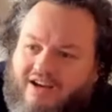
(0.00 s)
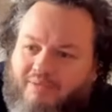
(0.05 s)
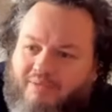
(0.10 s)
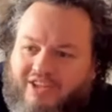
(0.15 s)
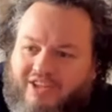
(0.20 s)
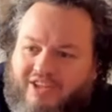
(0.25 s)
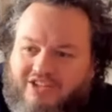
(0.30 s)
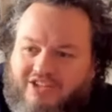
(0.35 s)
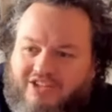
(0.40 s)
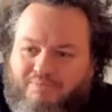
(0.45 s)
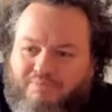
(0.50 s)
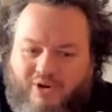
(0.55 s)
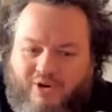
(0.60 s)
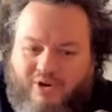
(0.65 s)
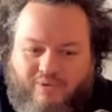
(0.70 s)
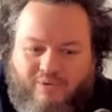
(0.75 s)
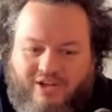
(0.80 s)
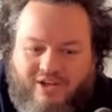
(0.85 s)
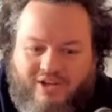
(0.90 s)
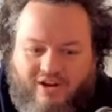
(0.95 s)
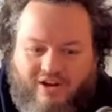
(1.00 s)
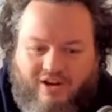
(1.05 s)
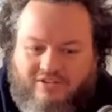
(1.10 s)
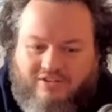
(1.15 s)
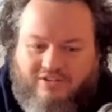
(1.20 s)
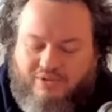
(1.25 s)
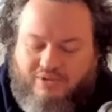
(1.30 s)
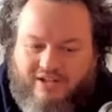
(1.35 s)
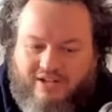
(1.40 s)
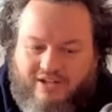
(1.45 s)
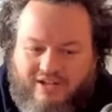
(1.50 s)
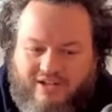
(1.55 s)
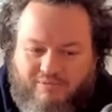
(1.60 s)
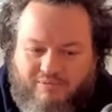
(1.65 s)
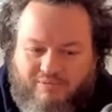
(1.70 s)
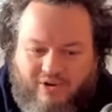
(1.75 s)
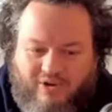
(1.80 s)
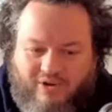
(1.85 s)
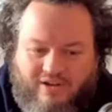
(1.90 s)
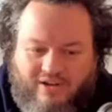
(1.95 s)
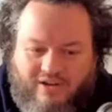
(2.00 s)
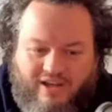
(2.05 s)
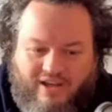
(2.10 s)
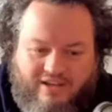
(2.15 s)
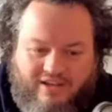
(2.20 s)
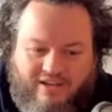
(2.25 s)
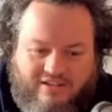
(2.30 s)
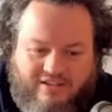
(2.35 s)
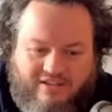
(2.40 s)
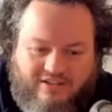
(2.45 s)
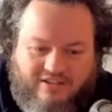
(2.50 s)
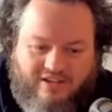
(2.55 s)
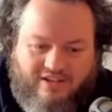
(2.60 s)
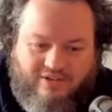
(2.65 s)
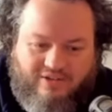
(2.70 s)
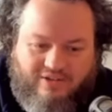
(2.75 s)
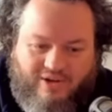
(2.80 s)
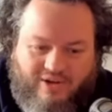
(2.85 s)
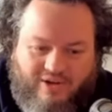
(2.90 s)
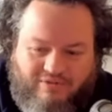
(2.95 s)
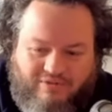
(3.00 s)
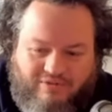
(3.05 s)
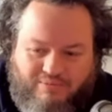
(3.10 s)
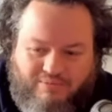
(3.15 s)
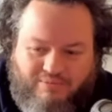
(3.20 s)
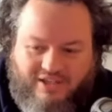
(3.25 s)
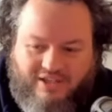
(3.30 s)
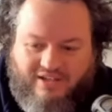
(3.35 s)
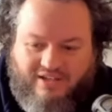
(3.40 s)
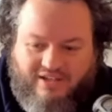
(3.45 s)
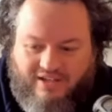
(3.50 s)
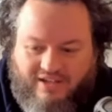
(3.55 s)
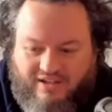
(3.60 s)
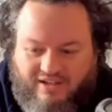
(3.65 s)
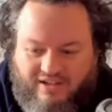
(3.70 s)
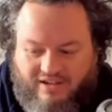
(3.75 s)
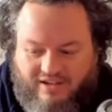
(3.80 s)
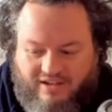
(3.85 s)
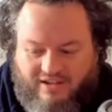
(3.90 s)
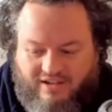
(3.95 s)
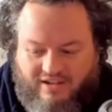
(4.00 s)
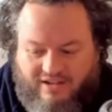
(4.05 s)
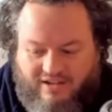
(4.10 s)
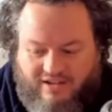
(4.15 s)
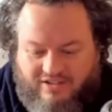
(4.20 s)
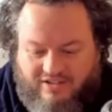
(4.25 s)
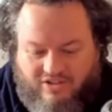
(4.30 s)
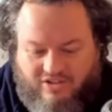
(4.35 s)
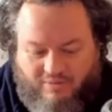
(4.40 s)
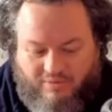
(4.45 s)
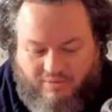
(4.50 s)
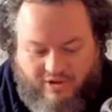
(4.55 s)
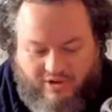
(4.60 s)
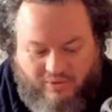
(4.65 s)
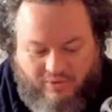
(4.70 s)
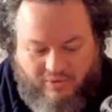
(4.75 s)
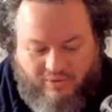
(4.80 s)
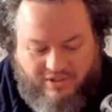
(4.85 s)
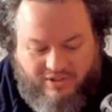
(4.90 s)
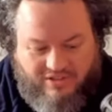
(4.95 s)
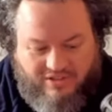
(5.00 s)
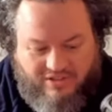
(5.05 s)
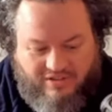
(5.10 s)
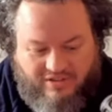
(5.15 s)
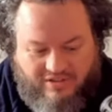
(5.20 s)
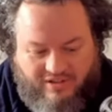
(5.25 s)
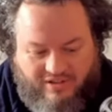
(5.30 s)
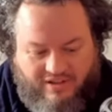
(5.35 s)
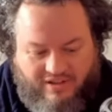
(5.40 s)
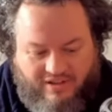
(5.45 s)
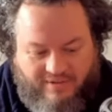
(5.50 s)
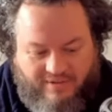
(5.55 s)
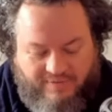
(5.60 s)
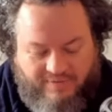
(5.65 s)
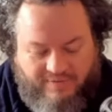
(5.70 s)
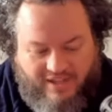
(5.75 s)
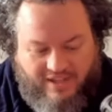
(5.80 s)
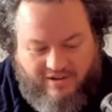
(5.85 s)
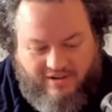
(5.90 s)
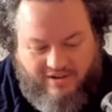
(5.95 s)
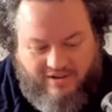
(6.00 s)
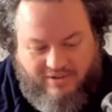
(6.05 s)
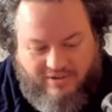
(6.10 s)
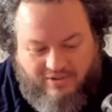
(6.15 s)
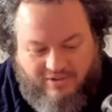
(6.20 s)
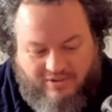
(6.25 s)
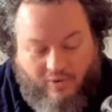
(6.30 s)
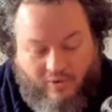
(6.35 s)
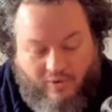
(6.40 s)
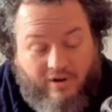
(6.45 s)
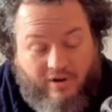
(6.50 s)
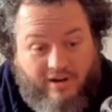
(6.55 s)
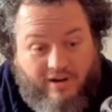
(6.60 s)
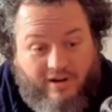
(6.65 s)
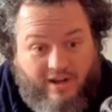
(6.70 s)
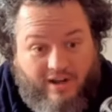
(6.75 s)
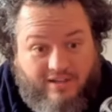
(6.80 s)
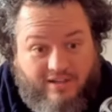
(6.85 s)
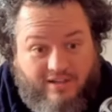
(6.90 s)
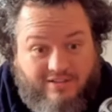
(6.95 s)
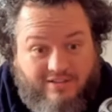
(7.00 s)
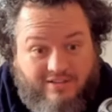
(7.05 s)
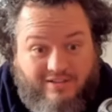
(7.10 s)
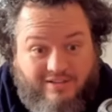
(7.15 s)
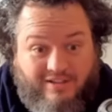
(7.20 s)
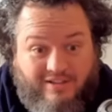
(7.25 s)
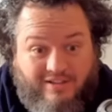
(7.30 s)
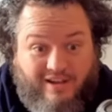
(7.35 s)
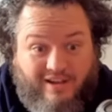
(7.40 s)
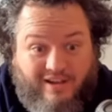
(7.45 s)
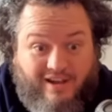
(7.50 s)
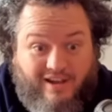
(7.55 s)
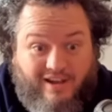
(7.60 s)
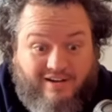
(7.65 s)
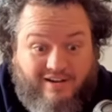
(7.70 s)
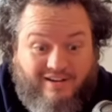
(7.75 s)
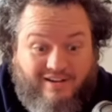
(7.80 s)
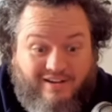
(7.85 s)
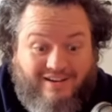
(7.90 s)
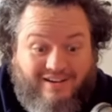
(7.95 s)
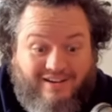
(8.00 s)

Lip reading: But there's a point where you can't do that anymore, and it's you have to be someone who is how do you call it, organized and